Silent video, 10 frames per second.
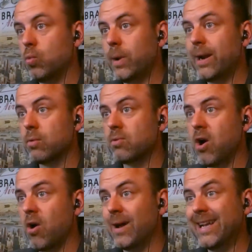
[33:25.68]
We don't
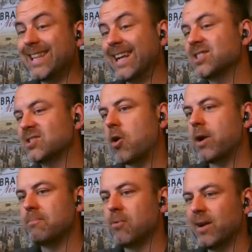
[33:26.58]
know. It's that
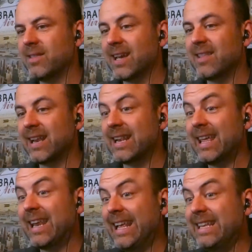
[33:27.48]
starting point that
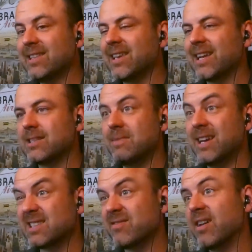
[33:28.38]
it easily gets
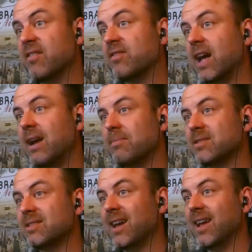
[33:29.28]
missed of
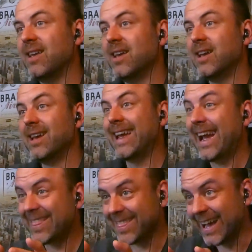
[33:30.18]
9%
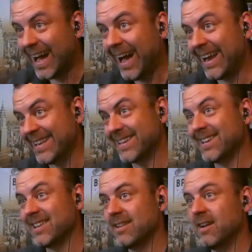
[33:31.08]
at the
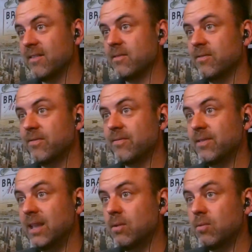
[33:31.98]
height
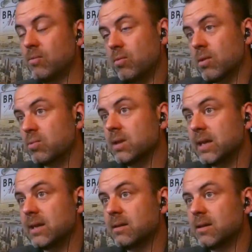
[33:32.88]
of what
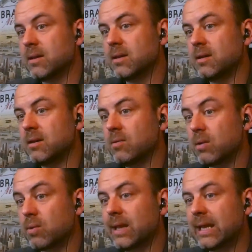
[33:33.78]
really
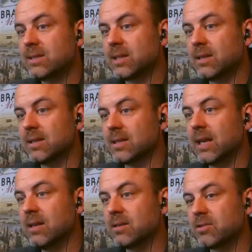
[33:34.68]
is
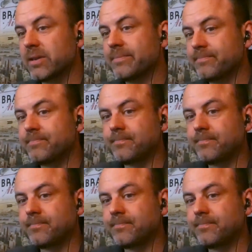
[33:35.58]
the industry.